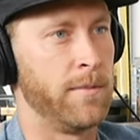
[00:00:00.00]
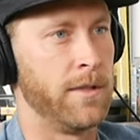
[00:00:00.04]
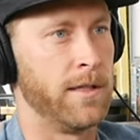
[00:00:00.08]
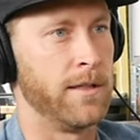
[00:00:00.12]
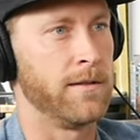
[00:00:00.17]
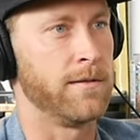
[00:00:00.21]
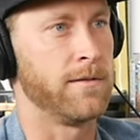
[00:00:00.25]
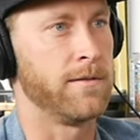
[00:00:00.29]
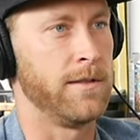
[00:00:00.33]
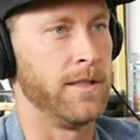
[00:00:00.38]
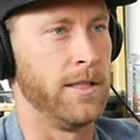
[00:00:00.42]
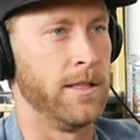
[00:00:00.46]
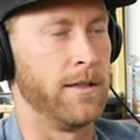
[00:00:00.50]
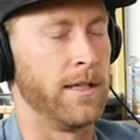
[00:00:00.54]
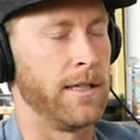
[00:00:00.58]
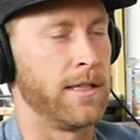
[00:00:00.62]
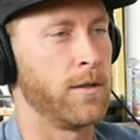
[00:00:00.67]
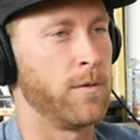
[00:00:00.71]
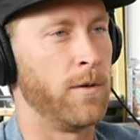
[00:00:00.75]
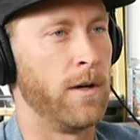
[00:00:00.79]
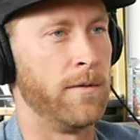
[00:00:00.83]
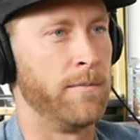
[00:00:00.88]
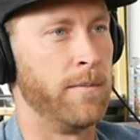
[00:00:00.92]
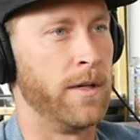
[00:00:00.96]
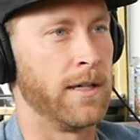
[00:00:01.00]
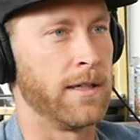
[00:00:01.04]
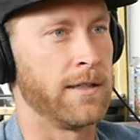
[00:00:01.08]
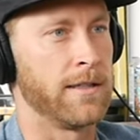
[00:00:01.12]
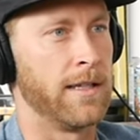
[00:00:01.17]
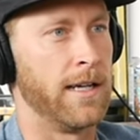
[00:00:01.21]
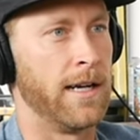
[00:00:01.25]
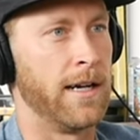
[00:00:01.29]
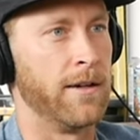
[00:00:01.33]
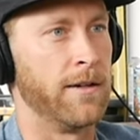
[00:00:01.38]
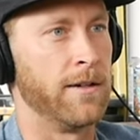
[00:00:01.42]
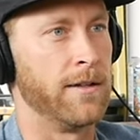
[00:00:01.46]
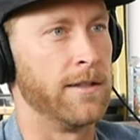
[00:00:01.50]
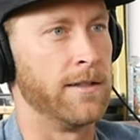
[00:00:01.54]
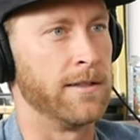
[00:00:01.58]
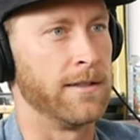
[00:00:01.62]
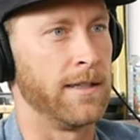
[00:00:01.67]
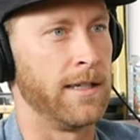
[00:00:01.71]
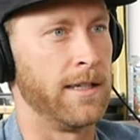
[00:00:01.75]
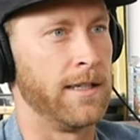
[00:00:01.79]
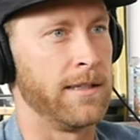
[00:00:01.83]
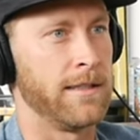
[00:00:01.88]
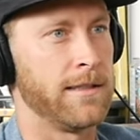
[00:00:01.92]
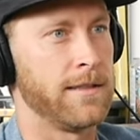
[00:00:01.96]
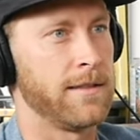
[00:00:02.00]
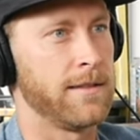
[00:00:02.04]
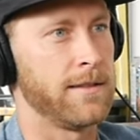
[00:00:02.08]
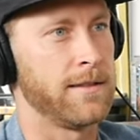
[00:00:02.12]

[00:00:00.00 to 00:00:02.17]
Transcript: but you know, like twelve bucks an hour is like,